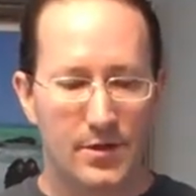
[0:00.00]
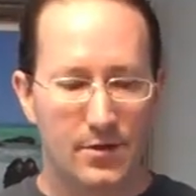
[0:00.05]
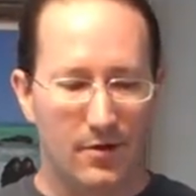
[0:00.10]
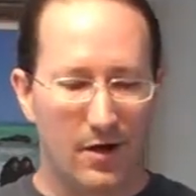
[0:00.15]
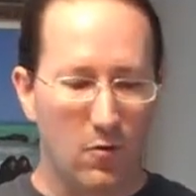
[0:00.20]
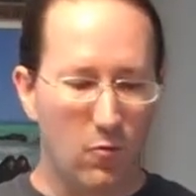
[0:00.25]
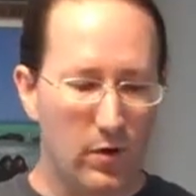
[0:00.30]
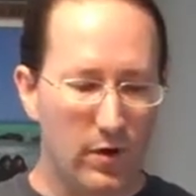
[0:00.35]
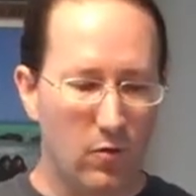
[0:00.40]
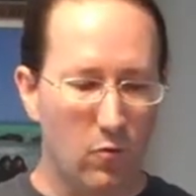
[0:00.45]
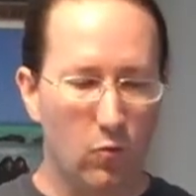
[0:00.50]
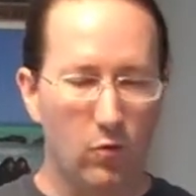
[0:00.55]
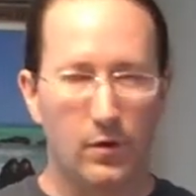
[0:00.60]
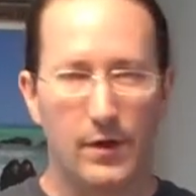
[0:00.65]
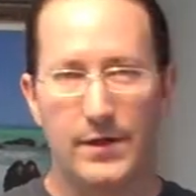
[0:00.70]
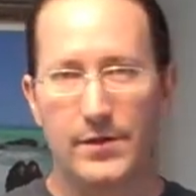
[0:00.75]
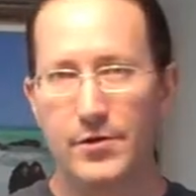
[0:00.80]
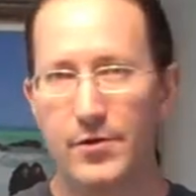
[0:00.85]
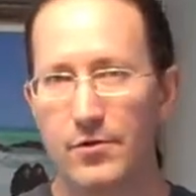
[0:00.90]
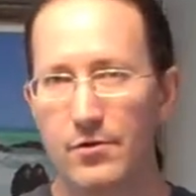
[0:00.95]
So I wouldn't
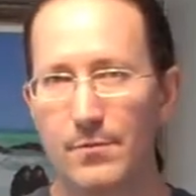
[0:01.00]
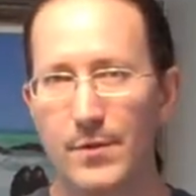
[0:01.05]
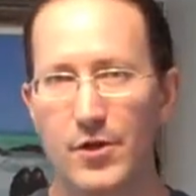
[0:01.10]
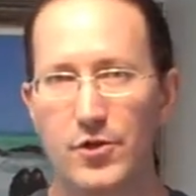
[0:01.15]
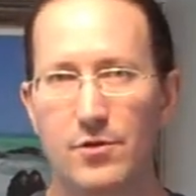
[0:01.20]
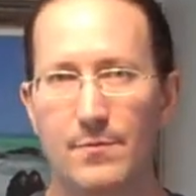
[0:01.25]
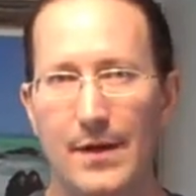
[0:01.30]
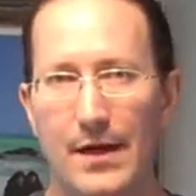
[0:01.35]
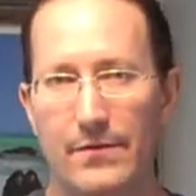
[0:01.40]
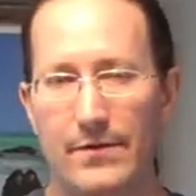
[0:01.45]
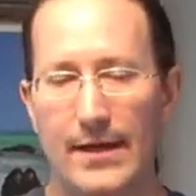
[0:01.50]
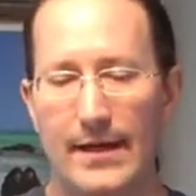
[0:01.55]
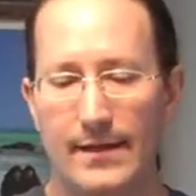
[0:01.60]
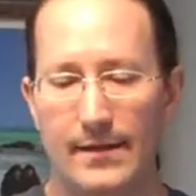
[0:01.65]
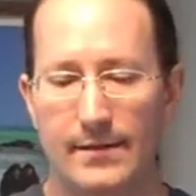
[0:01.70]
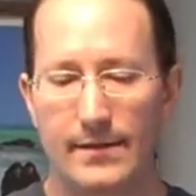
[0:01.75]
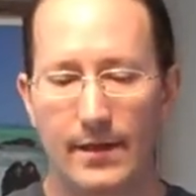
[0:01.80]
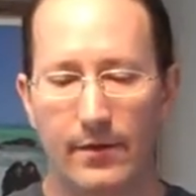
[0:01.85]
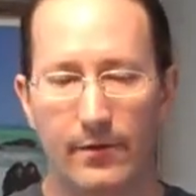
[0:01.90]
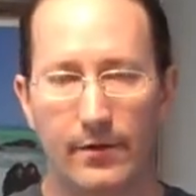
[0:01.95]
worry too much about that
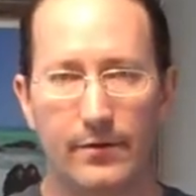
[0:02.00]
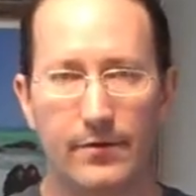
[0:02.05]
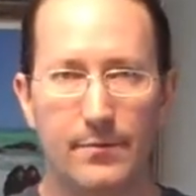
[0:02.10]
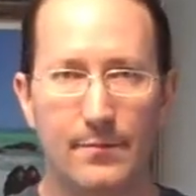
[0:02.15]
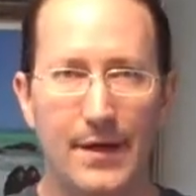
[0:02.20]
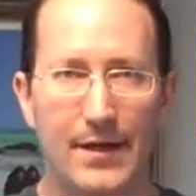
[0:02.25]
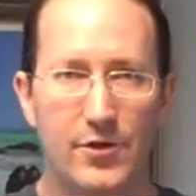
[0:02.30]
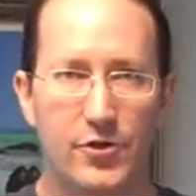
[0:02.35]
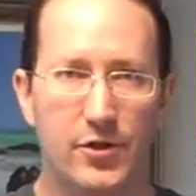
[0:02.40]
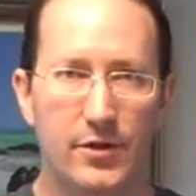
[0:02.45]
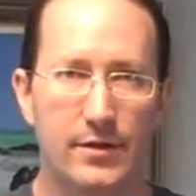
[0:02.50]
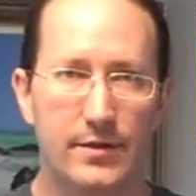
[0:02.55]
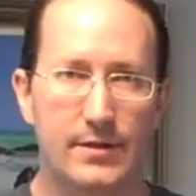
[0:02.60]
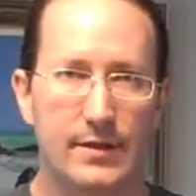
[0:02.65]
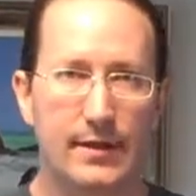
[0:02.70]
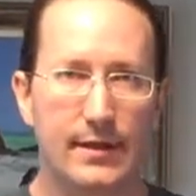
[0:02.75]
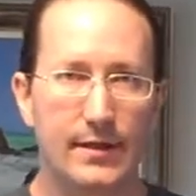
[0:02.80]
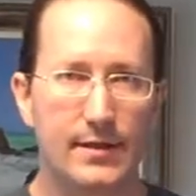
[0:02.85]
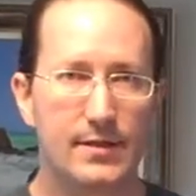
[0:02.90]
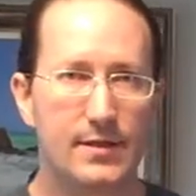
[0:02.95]
interior
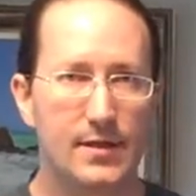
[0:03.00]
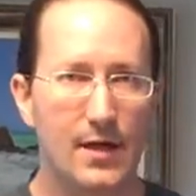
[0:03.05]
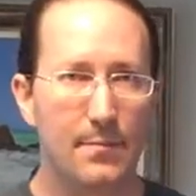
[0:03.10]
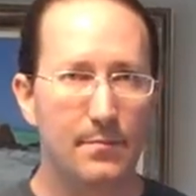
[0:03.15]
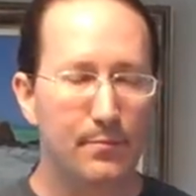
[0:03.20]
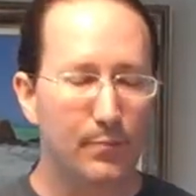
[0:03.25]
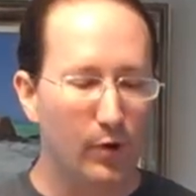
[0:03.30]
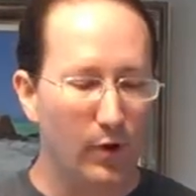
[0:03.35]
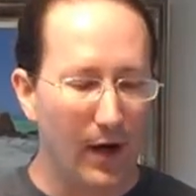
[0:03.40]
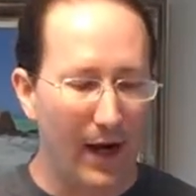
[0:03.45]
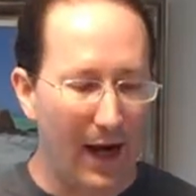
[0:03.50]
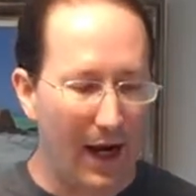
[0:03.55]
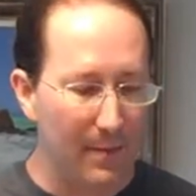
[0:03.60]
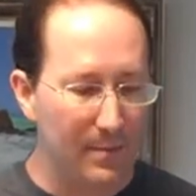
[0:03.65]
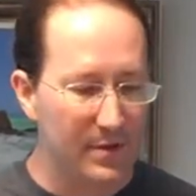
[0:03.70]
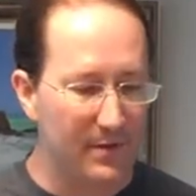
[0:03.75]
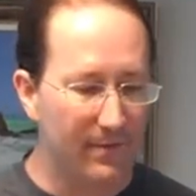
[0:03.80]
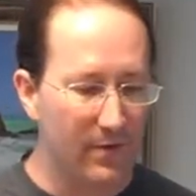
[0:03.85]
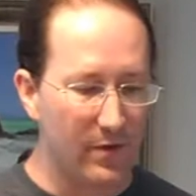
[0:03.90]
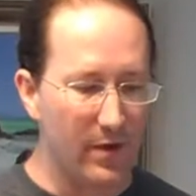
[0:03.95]
dimensions, except
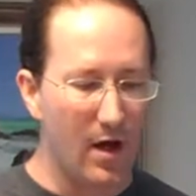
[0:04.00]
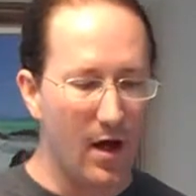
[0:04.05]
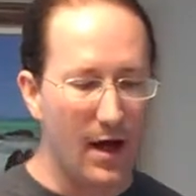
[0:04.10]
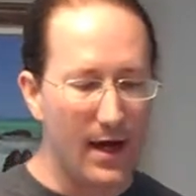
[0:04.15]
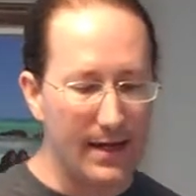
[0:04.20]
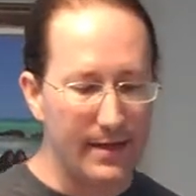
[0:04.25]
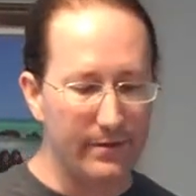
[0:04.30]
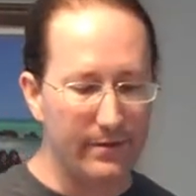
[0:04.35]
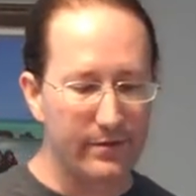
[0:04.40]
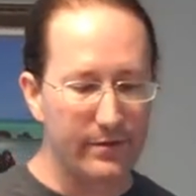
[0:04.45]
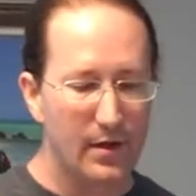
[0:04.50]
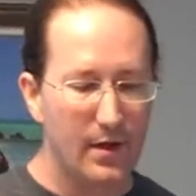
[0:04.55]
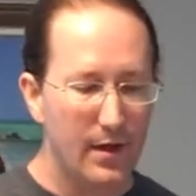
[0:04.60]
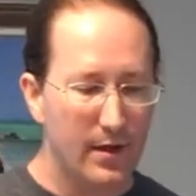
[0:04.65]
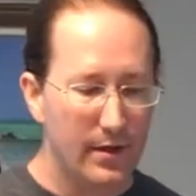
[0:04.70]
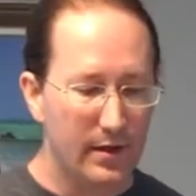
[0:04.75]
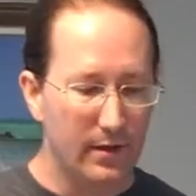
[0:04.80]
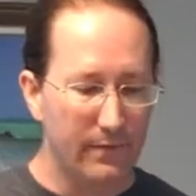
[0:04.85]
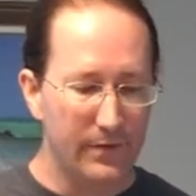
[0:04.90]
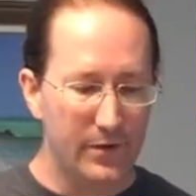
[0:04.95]
perhaps for the height
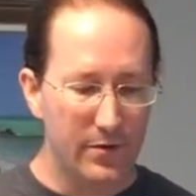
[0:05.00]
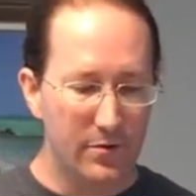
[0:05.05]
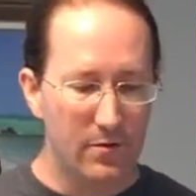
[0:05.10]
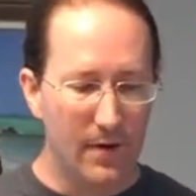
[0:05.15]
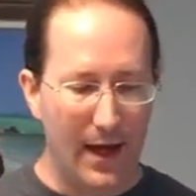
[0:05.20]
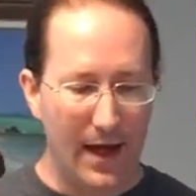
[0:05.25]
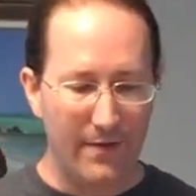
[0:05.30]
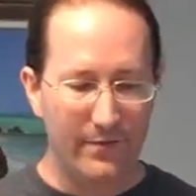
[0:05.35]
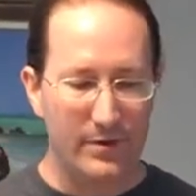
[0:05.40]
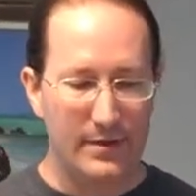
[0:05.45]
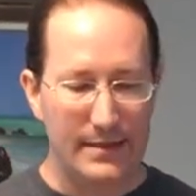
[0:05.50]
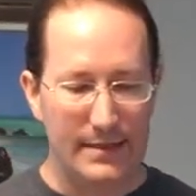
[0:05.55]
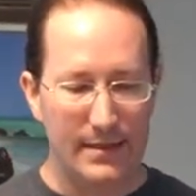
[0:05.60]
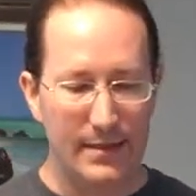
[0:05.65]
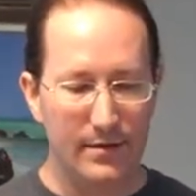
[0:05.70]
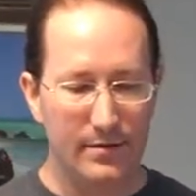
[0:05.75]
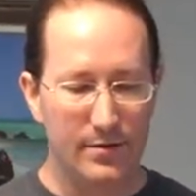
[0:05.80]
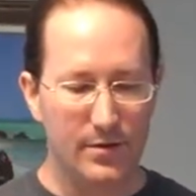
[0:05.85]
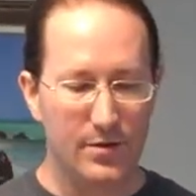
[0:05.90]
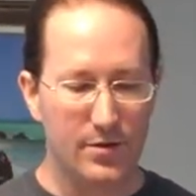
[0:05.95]
if you have a
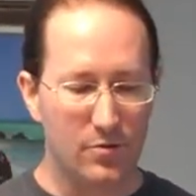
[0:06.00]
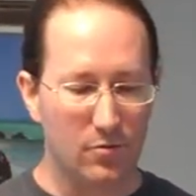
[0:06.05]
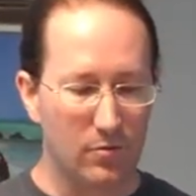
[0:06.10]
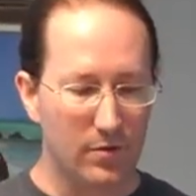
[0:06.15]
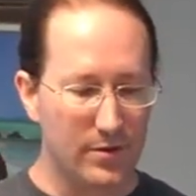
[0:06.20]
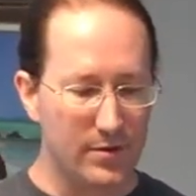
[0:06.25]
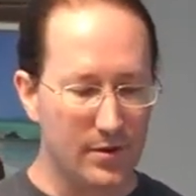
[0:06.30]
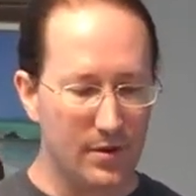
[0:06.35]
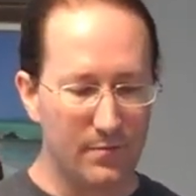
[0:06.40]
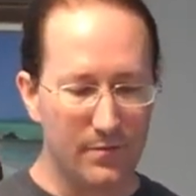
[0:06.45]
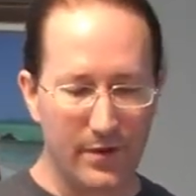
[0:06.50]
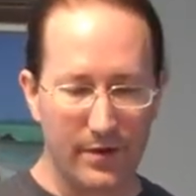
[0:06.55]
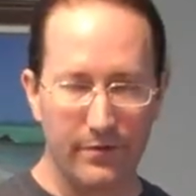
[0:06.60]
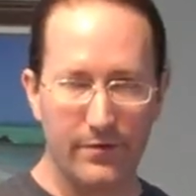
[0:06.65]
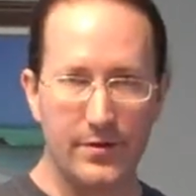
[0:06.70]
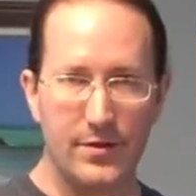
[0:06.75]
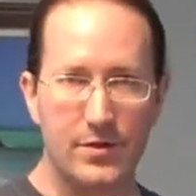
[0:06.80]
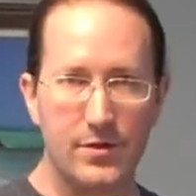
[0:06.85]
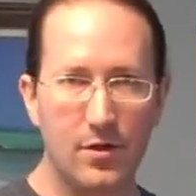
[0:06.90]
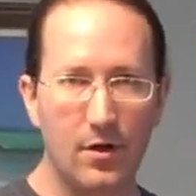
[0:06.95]
need to store something
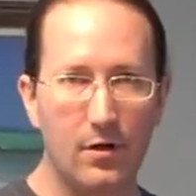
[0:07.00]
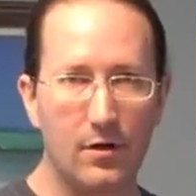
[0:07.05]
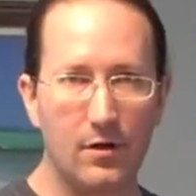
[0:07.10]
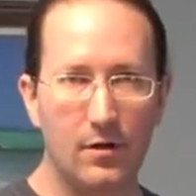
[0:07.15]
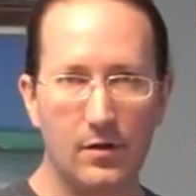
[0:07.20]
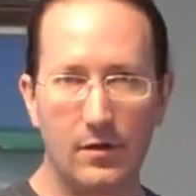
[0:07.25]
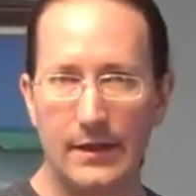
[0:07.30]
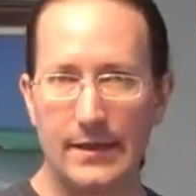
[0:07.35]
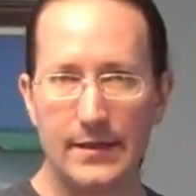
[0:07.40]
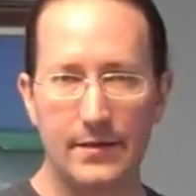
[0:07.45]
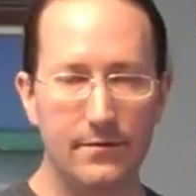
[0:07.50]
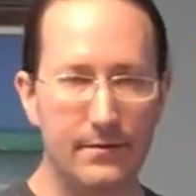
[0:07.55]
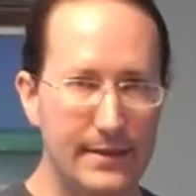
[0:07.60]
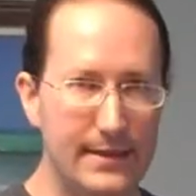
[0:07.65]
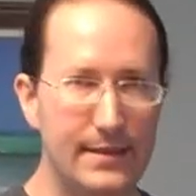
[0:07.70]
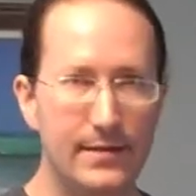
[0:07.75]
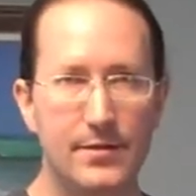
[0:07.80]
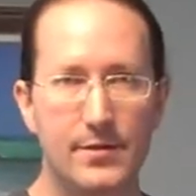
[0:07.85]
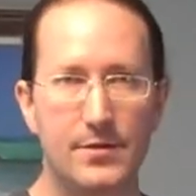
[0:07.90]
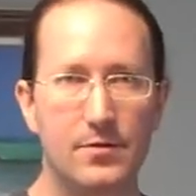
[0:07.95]
that's tall and you
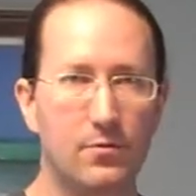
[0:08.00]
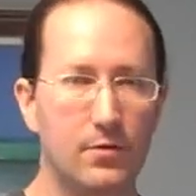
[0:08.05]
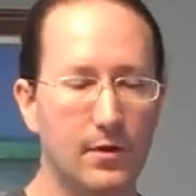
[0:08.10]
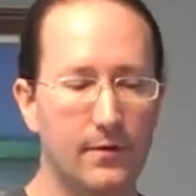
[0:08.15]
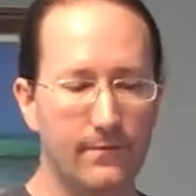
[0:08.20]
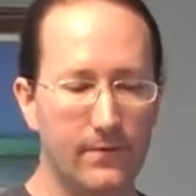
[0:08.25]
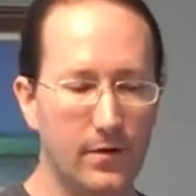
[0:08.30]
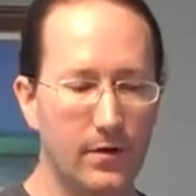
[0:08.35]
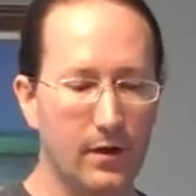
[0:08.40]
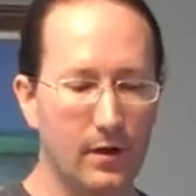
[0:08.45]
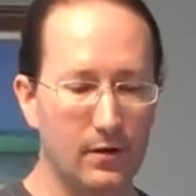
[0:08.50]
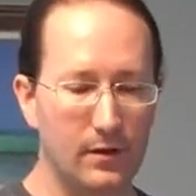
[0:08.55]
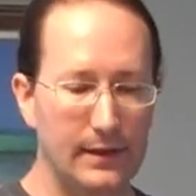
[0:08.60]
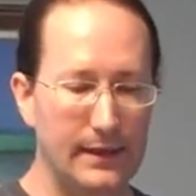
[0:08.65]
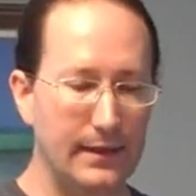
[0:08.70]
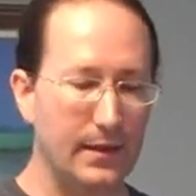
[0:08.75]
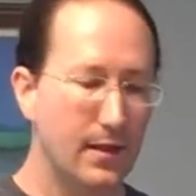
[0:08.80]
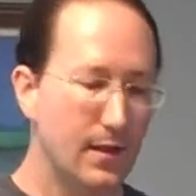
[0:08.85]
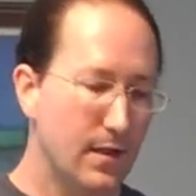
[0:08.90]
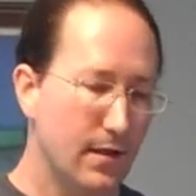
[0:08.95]
need to store it
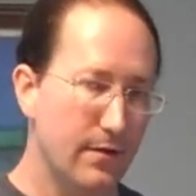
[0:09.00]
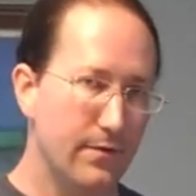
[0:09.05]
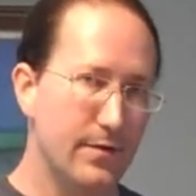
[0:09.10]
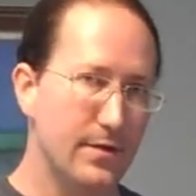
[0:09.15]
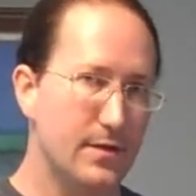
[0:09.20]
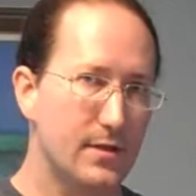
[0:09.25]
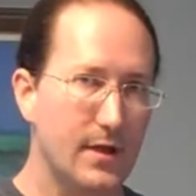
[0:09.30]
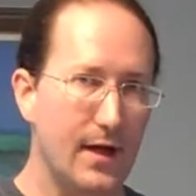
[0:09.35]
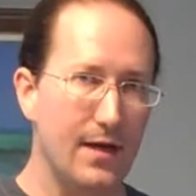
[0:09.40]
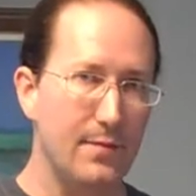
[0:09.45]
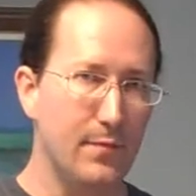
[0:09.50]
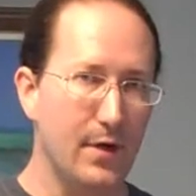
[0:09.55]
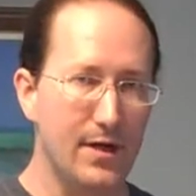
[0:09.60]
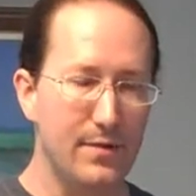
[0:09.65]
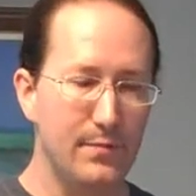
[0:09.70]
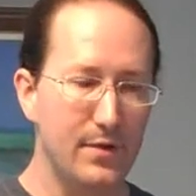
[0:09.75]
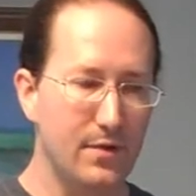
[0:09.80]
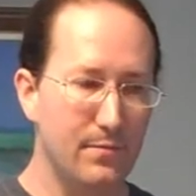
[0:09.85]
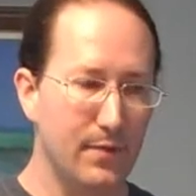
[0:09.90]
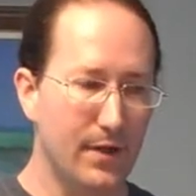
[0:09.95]
vertically, this guy
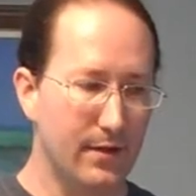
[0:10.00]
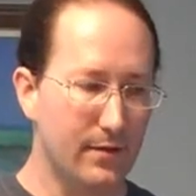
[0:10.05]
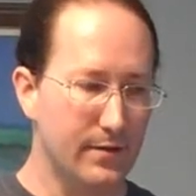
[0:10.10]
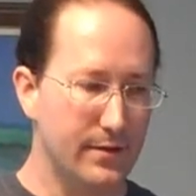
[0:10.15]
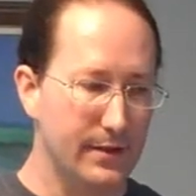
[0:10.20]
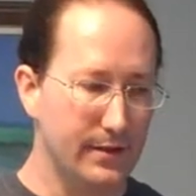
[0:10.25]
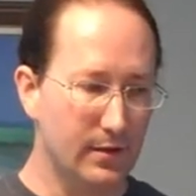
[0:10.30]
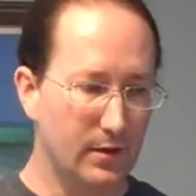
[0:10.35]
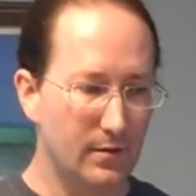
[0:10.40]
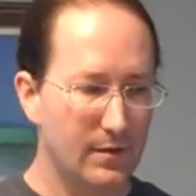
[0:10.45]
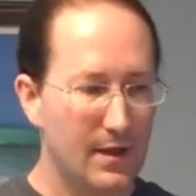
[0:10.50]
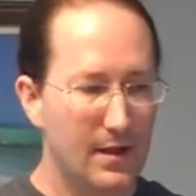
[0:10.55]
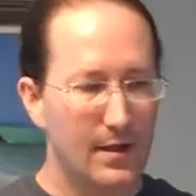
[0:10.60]
might be a better deal.